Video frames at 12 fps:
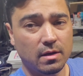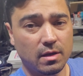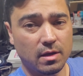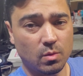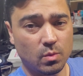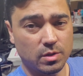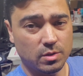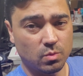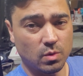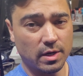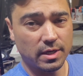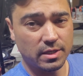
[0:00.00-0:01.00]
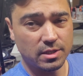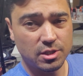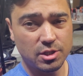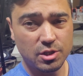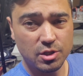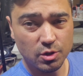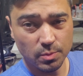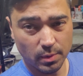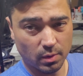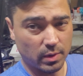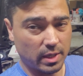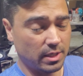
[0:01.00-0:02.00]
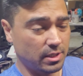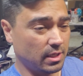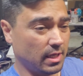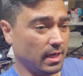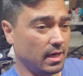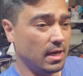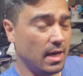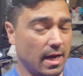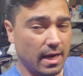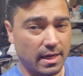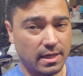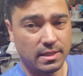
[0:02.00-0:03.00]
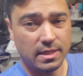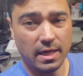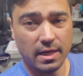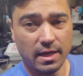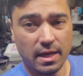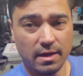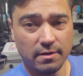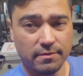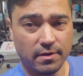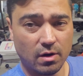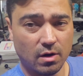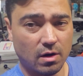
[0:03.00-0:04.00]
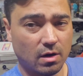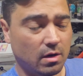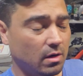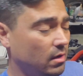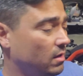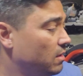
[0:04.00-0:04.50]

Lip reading: It was running super rich, like 9 to 10 AFR,